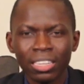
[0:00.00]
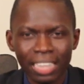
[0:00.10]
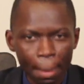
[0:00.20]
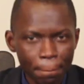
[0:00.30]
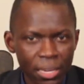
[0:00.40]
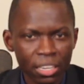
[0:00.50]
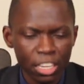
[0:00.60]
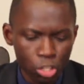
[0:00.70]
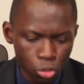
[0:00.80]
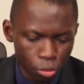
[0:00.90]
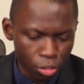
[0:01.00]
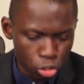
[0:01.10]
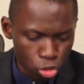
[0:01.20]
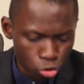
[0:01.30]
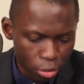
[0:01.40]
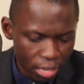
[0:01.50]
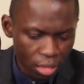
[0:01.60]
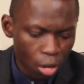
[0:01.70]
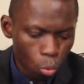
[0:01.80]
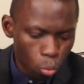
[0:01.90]
tapping into the
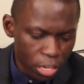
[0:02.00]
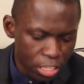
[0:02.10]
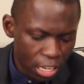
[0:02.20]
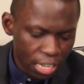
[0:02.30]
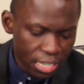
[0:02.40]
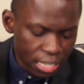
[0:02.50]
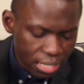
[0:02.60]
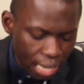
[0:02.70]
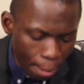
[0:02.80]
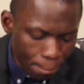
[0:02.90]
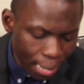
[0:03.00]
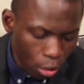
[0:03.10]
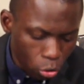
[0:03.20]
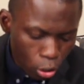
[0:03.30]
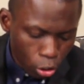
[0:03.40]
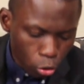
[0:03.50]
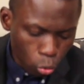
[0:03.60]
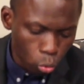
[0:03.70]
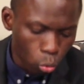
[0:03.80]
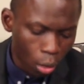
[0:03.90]
strength which is about
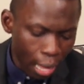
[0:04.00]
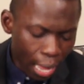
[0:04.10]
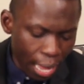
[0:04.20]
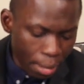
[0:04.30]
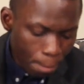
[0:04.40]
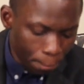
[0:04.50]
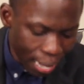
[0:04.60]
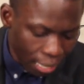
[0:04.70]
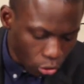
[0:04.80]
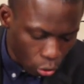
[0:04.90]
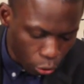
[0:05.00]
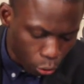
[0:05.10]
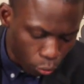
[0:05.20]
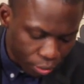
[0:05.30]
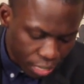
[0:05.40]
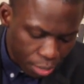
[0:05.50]
to uh, impact on you.